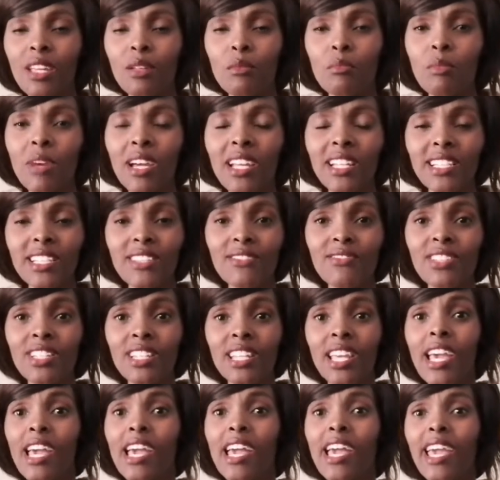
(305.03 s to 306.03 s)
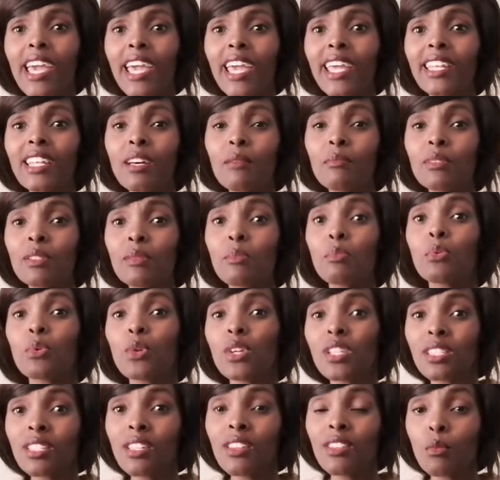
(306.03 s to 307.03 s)
It might even end up
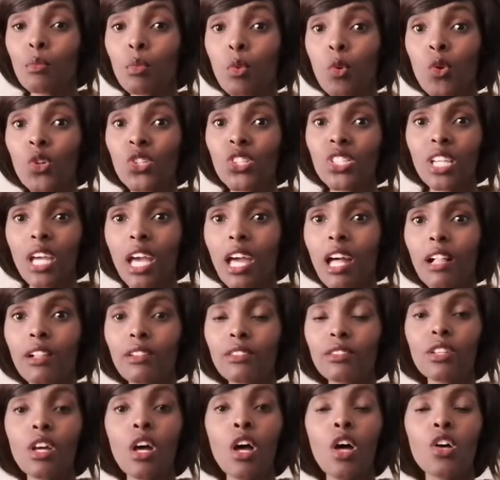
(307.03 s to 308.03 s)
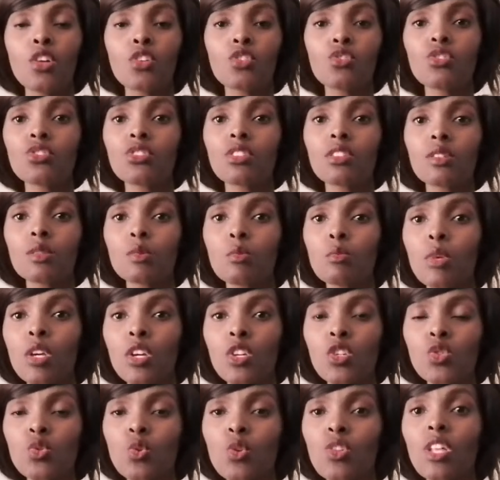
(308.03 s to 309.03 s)
depressing the poor child. So just
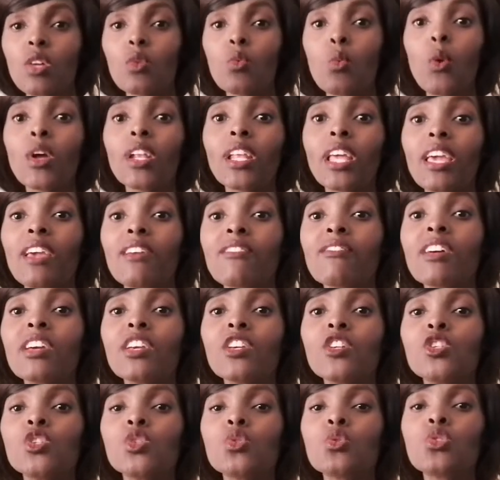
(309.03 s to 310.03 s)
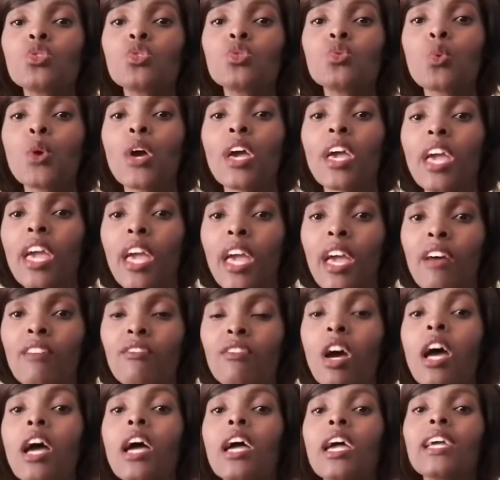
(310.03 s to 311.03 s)
make sure that whatever issues you have,
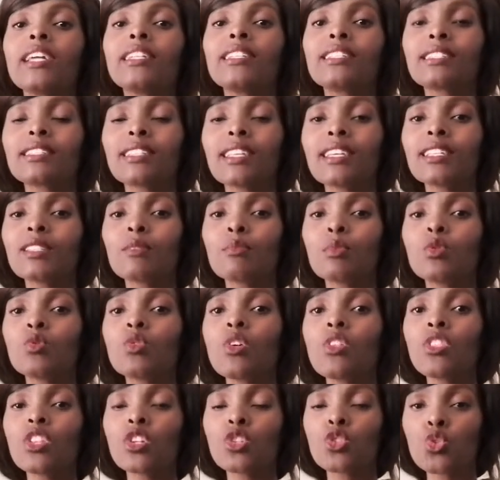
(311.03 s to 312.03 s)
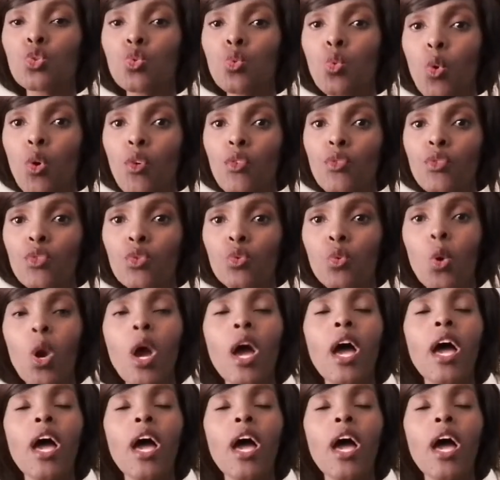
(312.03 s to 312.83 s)
it stays between the two of you.